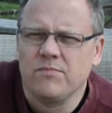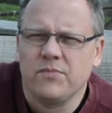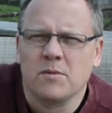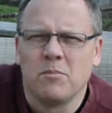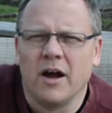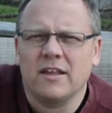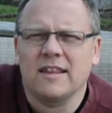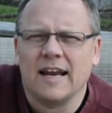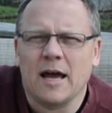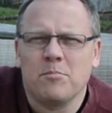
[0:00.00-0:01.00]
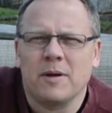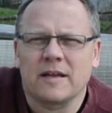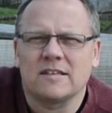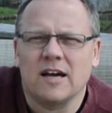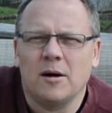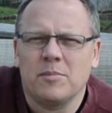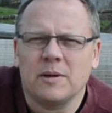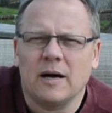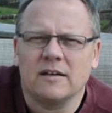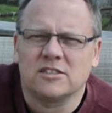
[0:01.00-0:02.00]
mic that I picked up,
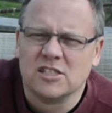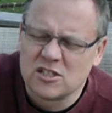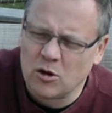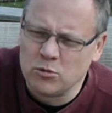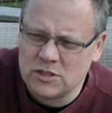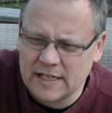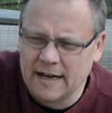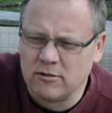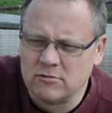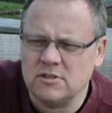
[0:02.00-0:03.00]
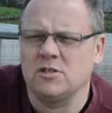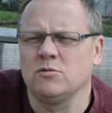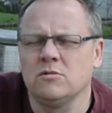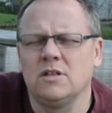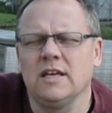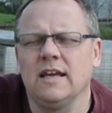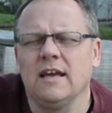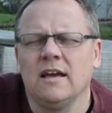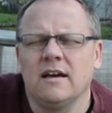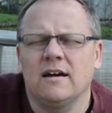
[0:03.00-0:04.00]
just go down to the
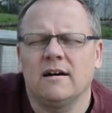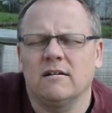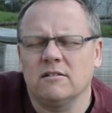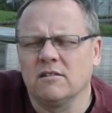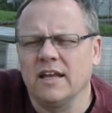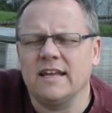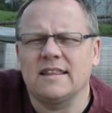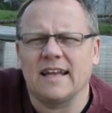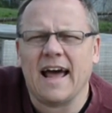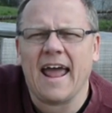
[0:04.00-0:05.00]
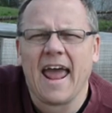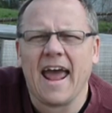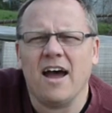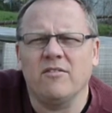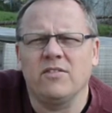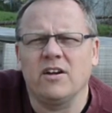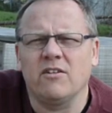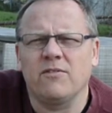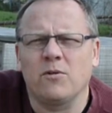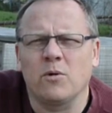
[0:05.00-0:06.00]
link that I have
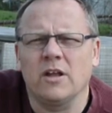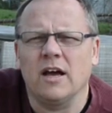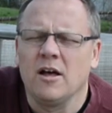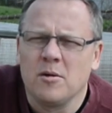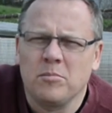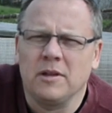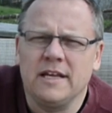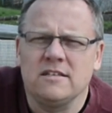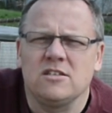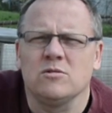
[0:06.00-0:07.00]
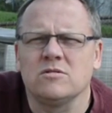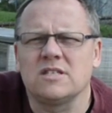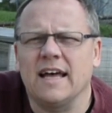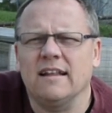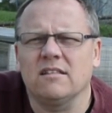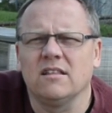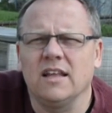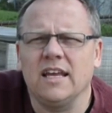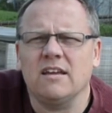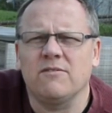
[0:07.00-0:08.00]
there for you. Please use that
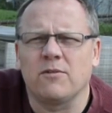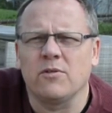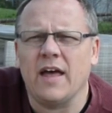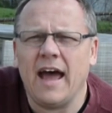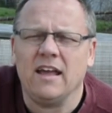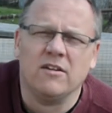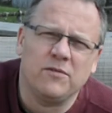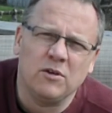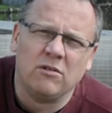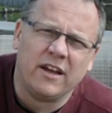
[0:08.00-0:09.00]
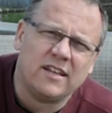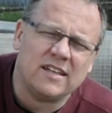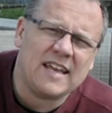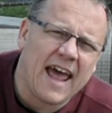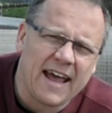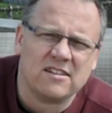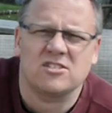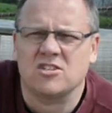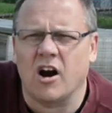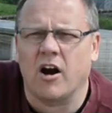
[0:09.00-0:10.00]
link for that. If you like the
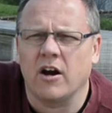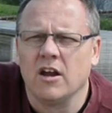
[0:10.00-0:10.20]
TAKSTAR,